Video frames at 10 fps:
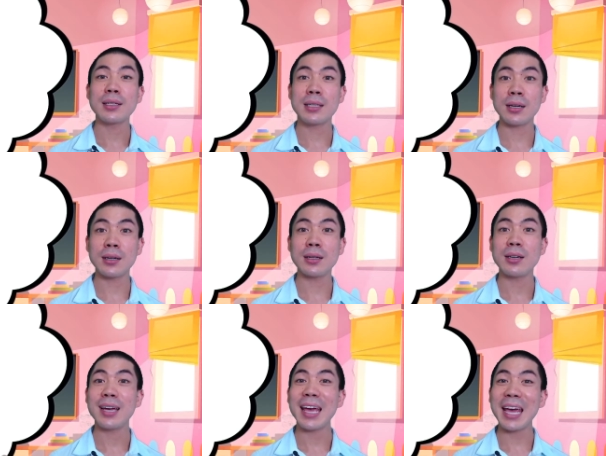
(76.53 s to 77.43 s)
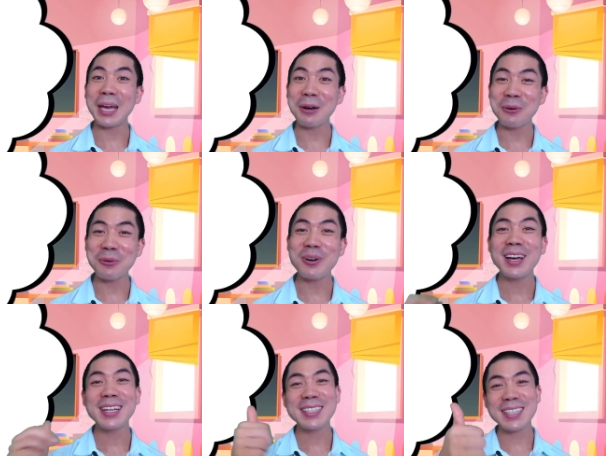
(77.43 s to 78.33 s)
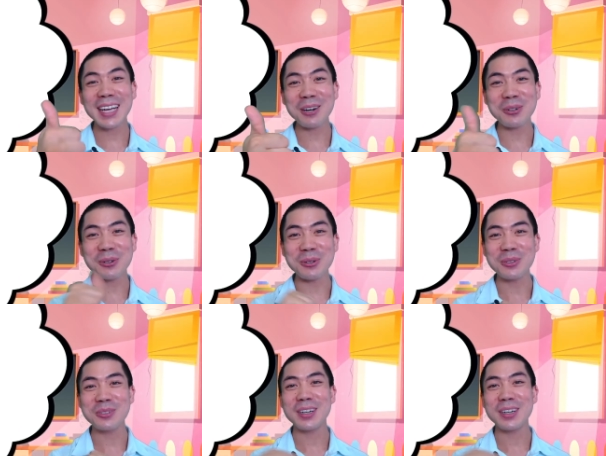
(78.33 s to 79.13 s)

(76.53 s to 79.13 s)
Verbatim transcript: T, L, tell.